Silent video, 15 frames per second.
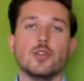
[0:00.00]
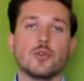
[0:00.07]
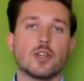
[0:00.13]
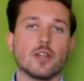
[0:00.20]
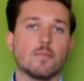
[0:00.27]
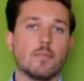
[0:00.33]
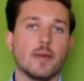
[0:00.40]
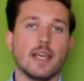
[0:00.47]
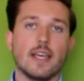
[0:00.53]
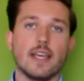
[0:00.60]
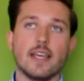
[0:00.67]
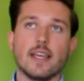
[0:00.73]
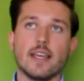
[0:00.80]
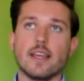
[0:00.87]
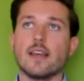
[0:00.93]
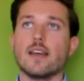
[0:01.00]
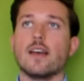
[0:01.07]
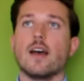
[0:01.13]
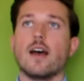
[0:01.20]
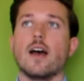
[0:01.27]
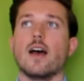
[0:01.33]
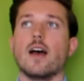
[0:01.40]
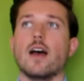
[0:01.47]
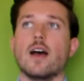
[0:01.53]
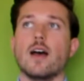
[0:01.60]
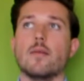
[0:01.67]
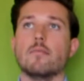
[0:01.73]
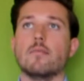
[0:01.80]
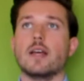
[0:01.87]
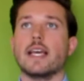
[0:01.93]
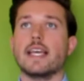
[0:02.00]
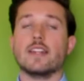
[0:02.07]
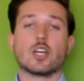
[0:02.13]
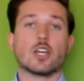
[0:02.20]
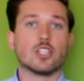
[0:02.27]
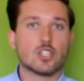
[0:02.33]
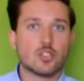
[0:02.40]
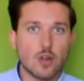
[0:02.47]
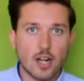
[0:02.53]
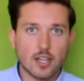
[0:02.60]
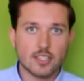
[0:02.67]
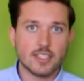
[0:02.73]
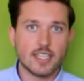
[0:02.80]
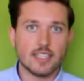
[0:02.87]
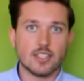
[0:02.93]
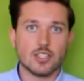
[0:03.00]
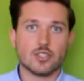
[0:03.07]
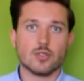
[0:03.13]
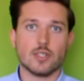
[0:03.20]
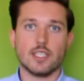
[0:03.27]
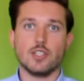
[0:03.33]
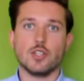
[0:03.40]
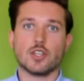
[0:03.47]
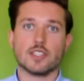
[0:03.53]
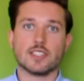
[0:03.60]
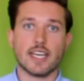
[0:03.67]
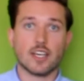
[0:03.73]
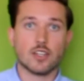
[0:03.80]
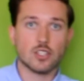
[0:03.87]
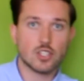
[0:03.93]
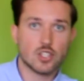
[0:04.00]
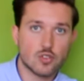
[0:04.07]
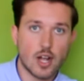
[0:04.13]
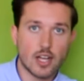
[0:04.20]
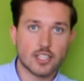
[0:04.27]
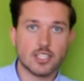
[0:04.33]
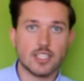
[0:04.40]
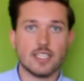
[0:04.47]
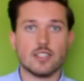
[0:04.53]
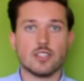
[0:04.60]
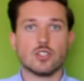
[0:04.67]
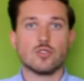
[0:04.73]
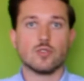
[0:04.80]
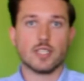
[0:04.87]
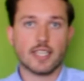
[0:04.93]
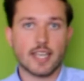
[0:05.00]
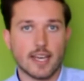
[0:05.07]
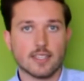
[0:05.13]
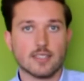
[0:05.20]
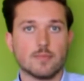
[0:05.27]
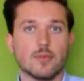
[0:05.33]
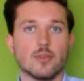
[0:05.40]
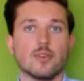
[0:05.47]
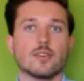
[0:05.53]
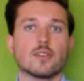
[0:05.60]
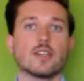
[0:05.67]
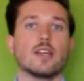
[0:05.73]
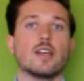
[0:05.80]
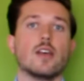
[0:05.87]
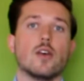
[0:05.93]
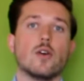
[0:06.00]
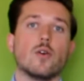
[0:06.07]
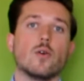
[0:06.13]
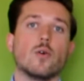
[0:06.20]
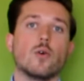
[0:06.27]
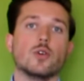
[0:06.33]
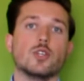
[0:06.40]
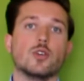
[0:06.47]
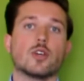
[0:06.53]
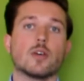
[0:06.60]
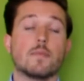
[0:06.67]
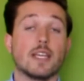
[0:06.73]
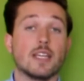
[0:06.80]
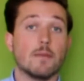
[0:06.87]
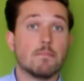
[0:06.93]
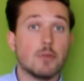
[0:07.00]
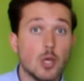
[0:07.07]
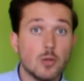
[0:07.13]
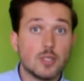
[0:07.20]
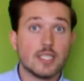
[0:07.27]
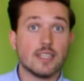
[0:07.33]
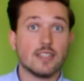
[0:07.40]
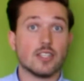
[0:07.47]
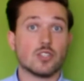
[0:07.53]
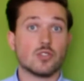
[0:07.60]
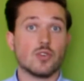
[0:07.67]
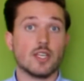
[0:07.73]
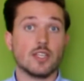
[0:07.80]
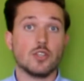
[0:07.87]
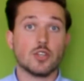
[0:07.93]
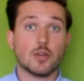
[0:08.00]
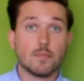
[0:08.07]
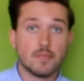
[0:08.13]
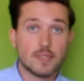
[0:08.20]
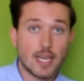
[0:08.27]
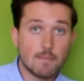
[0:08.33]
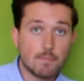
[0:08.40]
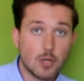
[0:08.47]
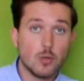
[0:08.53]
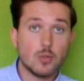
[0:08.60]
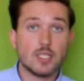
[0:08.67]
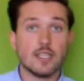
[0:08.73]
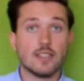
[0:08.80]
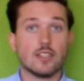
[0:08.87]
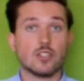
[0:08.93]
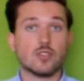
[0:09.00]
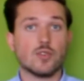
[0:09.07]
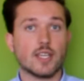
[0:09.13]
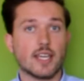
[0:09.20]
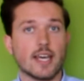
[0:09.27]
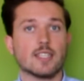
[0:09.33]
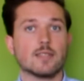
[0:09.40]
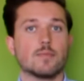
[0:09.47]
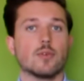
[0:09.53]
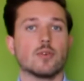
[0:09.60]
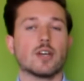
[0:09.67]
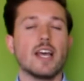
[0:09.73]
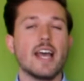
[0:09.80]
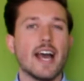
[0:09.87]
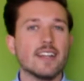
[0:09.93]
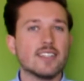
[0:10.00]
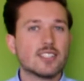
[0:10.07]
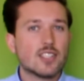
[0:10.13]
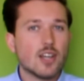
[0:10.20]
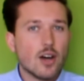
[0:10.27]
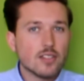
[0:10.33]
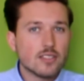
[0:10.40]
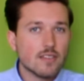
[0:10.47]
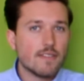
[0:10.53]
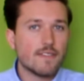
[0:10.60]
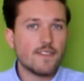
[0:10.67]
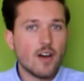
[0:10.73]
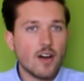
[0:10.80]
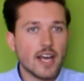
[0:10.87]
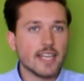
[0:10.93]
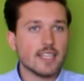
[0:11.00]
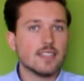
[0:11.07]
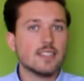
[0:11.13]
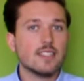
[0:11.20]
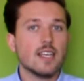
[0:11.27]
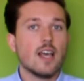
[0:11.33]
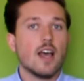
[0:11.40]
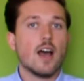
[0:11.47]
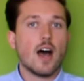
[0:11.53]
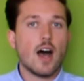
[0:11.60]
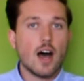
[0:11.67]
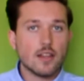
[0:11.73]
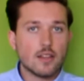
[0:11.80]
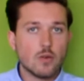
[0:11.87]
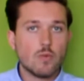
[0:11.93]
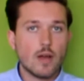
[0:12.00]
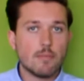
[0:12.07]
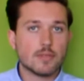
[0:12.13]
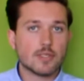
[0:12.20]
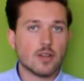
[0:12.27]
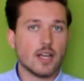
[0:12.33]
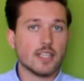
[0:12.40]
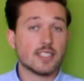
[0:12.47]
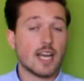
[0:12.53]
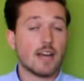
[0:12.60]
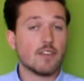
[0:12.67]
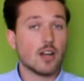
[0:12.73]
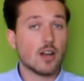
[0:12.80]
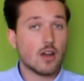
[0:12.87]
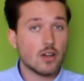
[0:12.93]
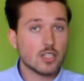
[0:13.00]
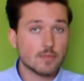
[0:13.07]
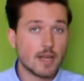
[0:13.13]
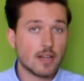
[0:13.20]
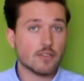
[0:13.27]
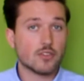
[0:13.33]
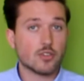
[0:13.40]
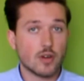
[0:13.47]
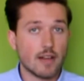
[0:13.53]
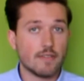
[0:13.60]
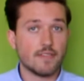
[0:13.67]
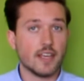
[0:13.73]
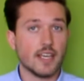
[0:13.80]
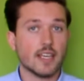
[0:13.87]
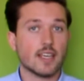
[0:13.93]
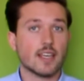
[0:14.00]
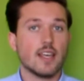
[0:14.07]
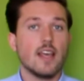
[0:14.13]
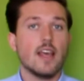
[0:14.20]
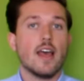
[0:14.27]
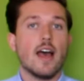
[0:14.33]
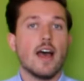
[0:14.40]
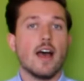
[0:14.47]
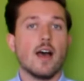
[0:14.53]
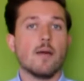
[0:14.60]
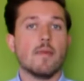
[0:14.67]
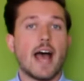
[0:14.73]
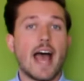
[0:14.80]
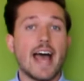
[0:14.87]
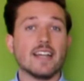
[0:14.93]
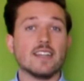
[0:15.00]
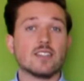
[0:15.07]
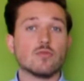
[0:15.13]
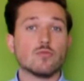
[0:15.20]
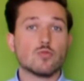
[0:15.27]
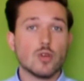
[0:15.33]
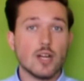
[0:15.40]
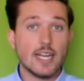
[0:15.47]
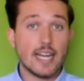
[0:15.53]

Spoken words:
You could be in the construction industry and you could say construction industry guest blog. Or you could be in the beauty industry and you could say beauty industry guest blog, and start to find other websites that have a large amount of traffic and